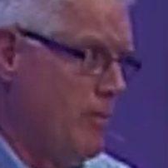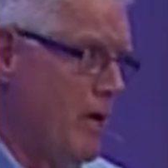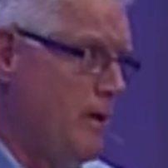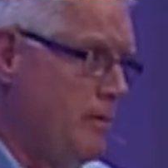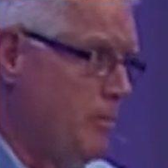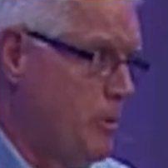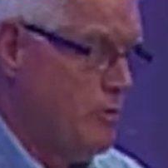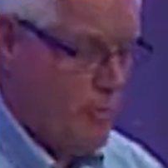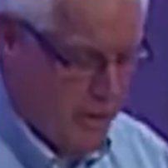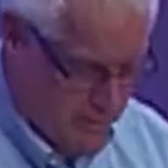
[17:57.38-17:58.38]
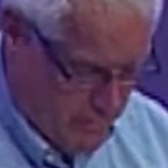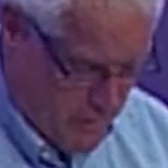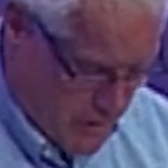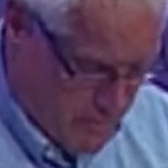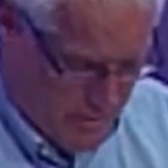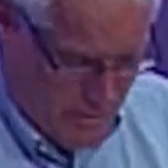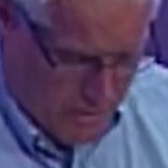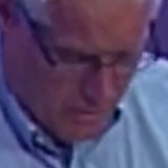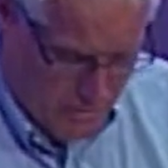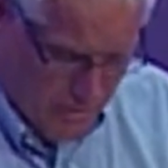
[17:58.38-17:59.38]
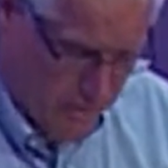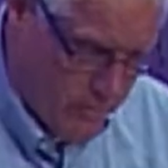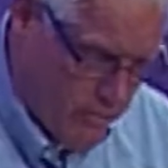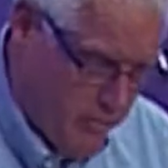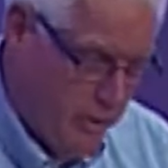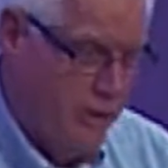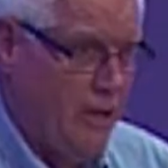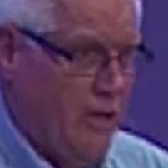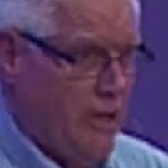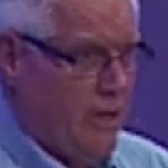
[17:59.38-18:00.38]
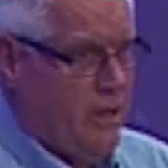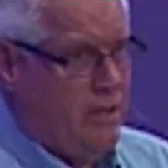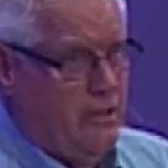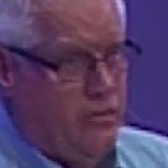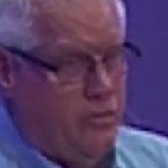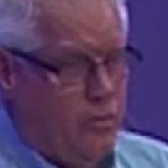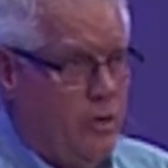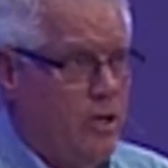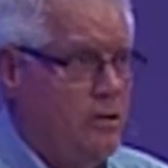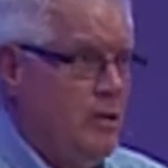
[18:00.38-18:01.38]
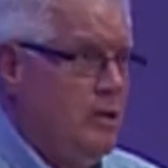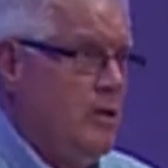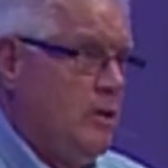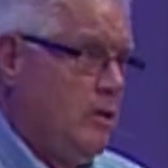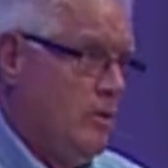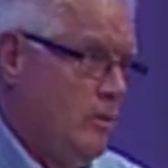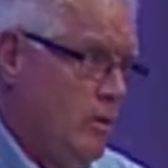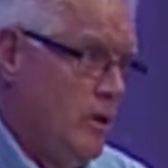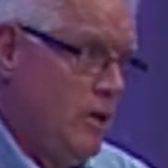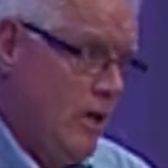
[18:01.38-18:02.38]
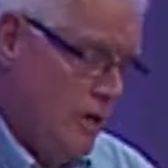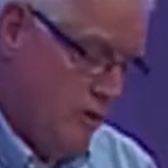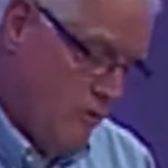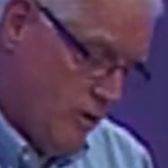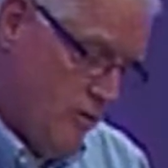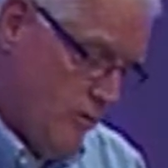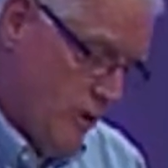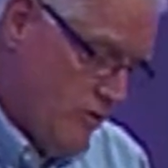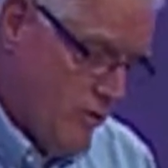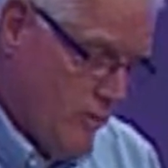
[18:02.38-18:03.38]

my perspective, and Doug hit on this a little bit, is how do you justify such a